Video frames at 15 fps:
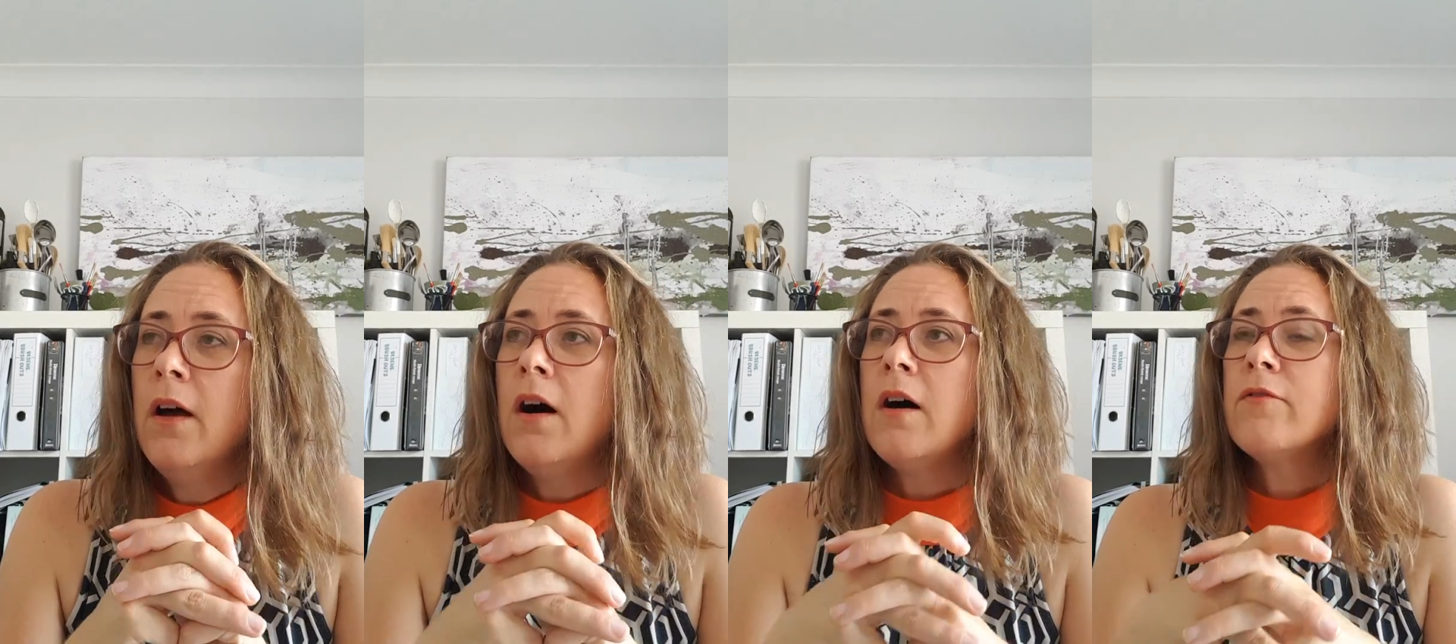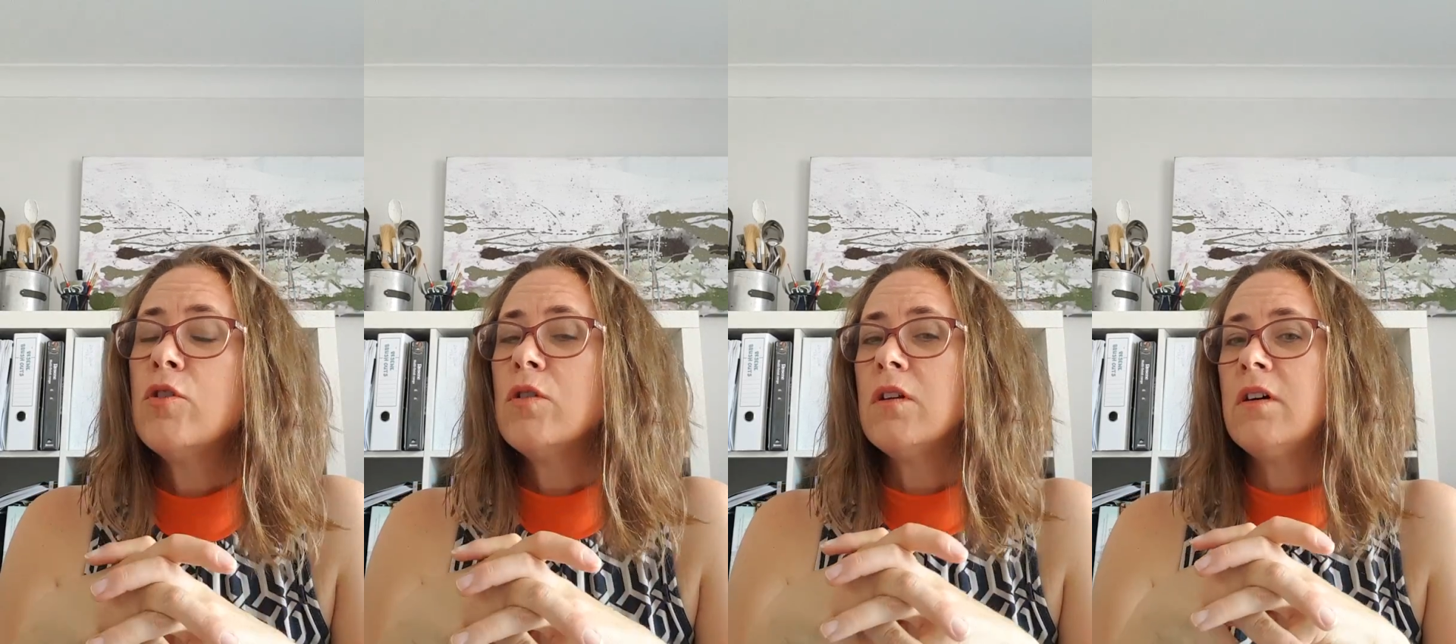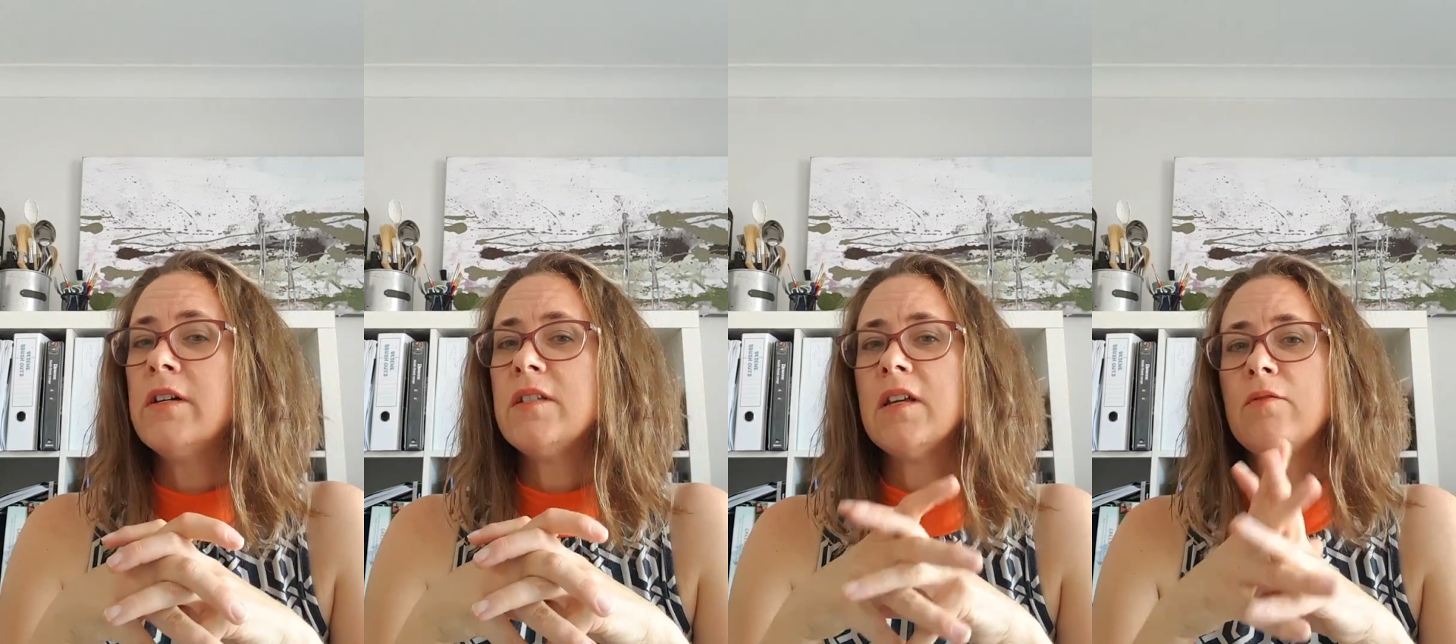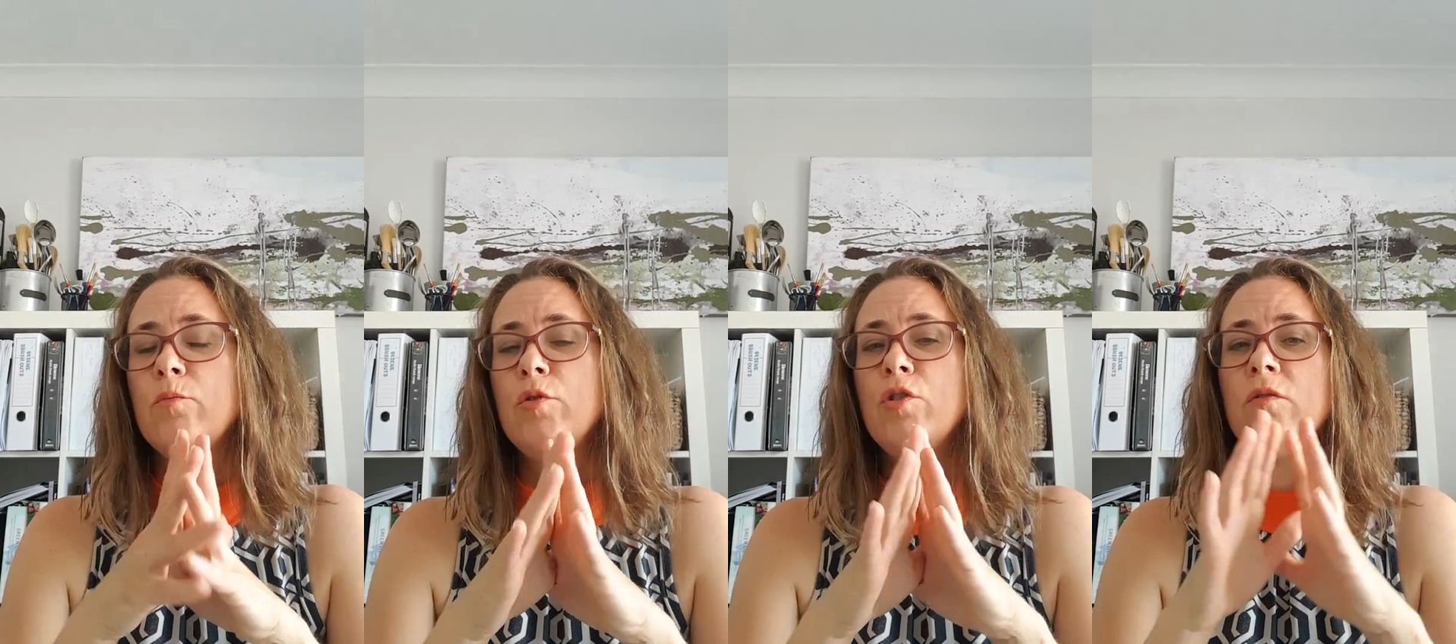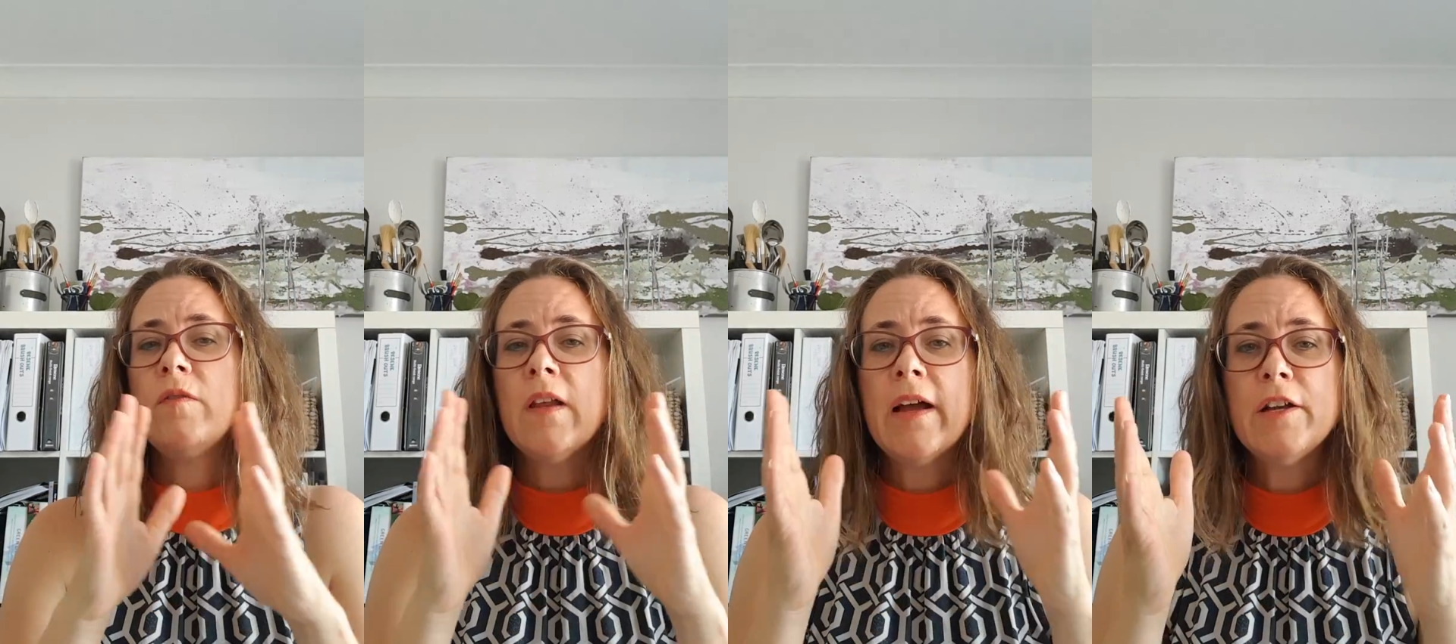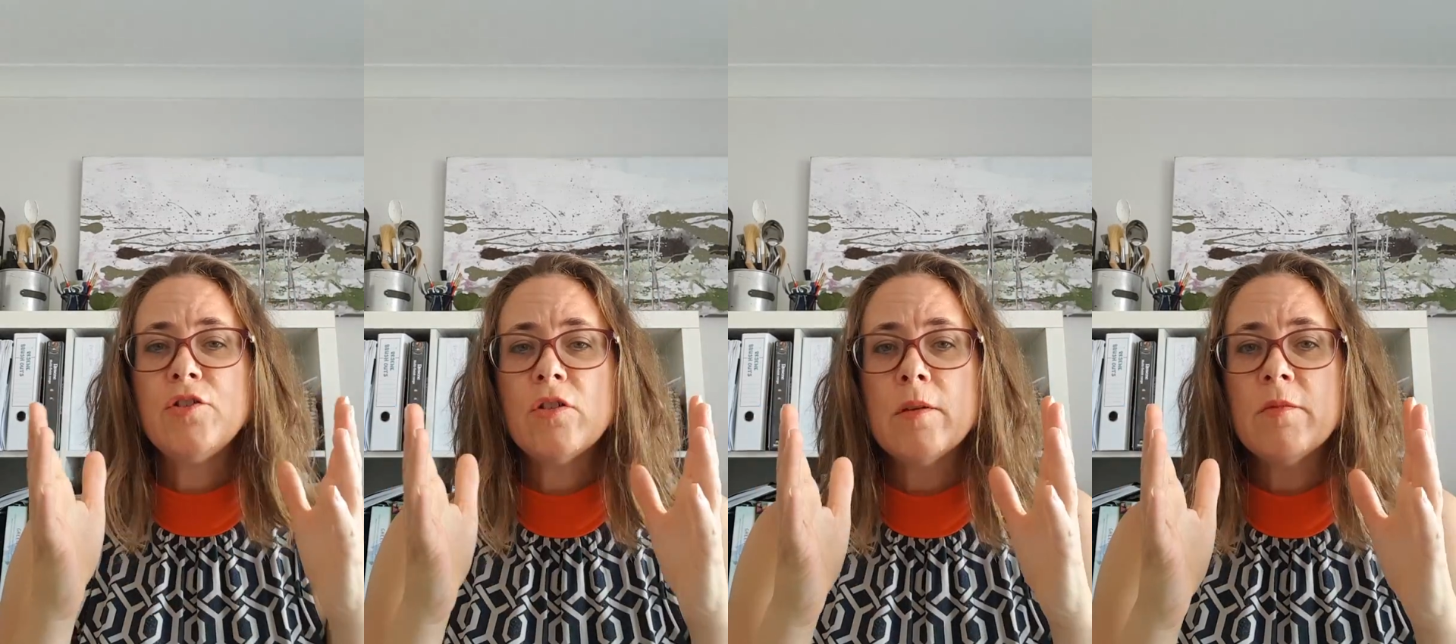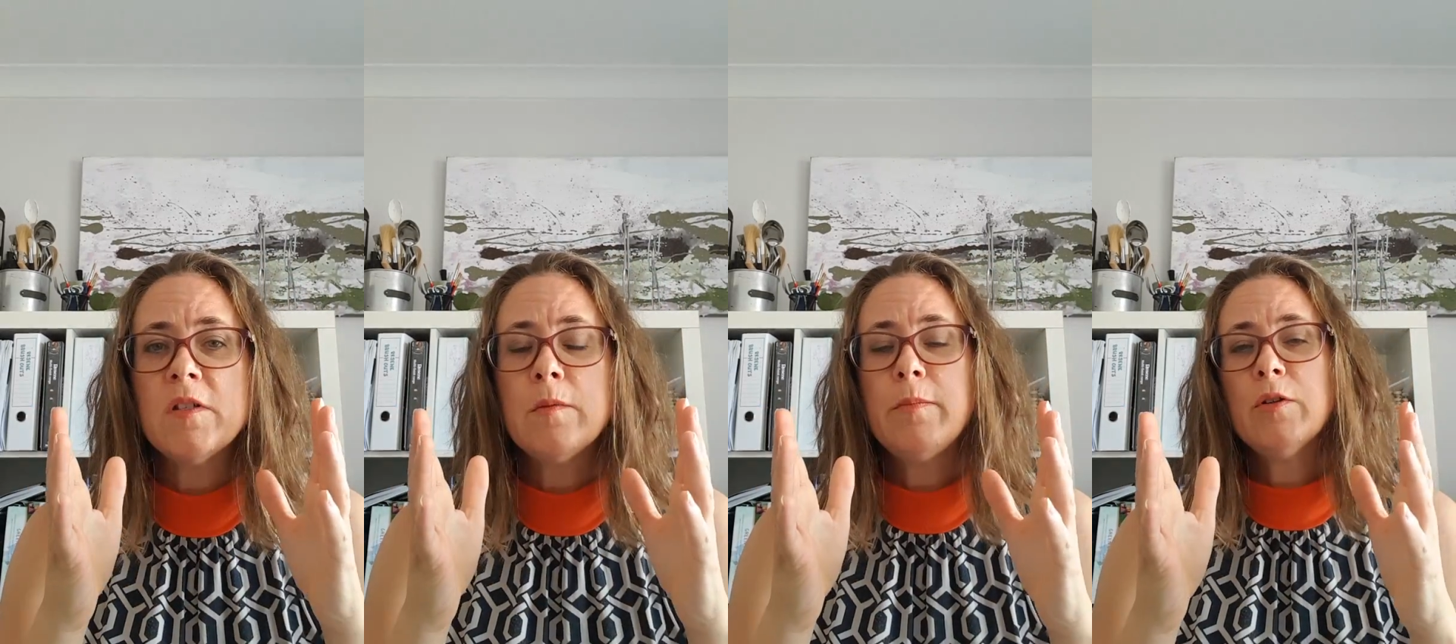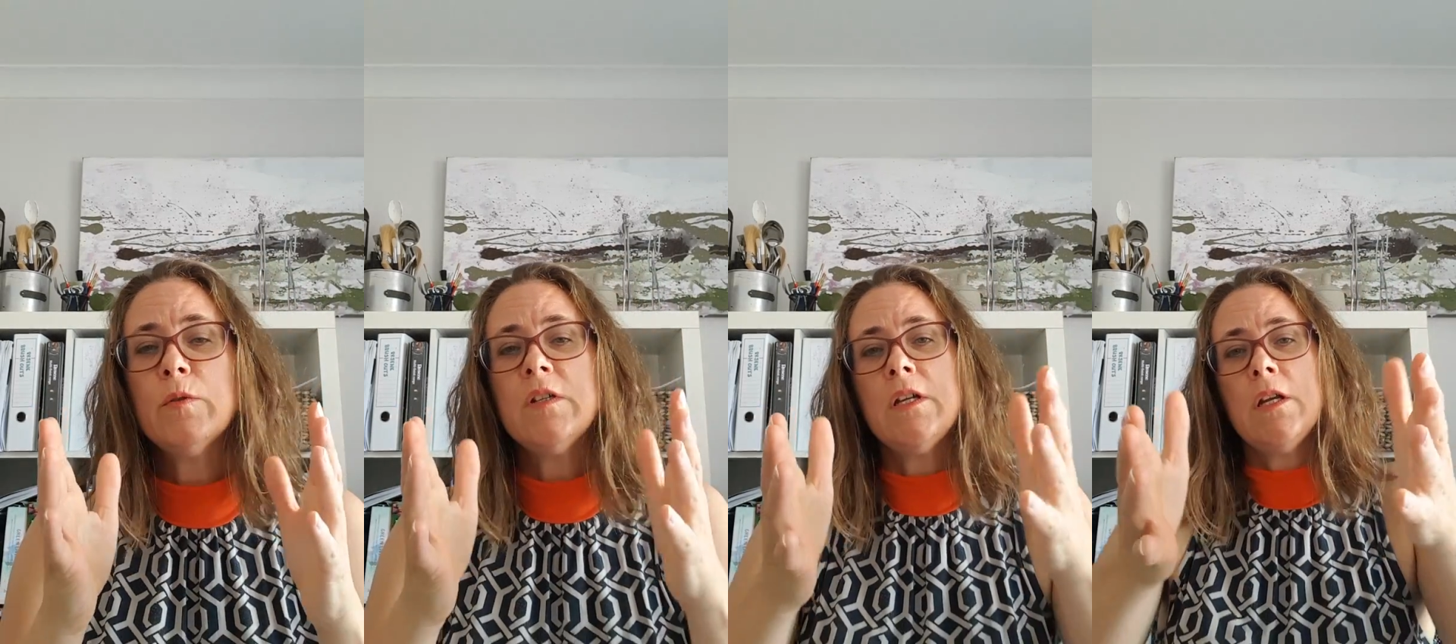I've got clients who have a beautiful atrium. It's
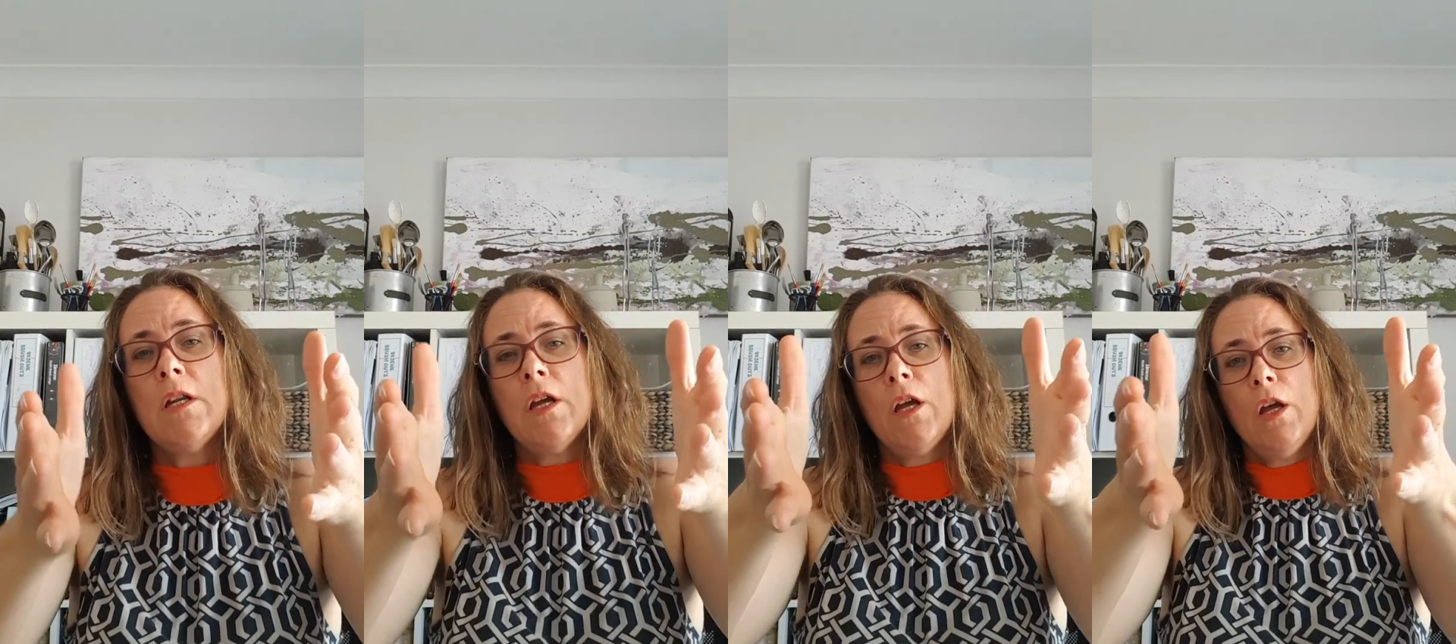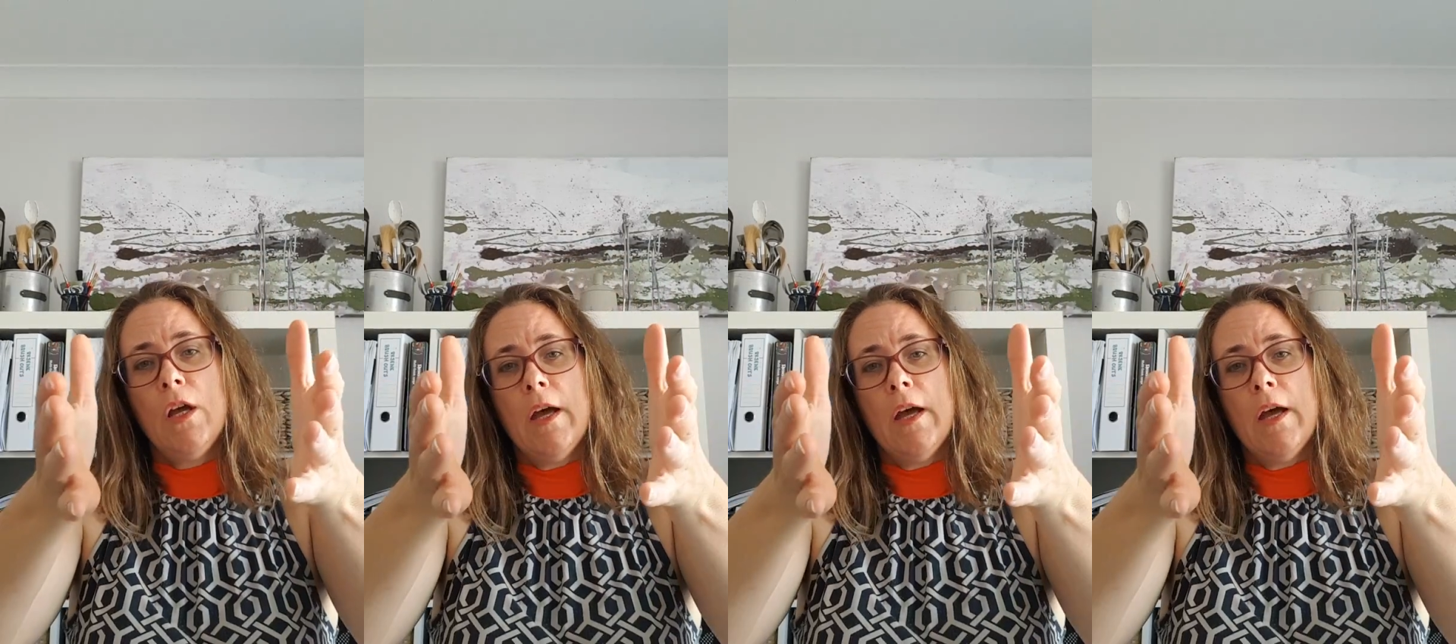built in.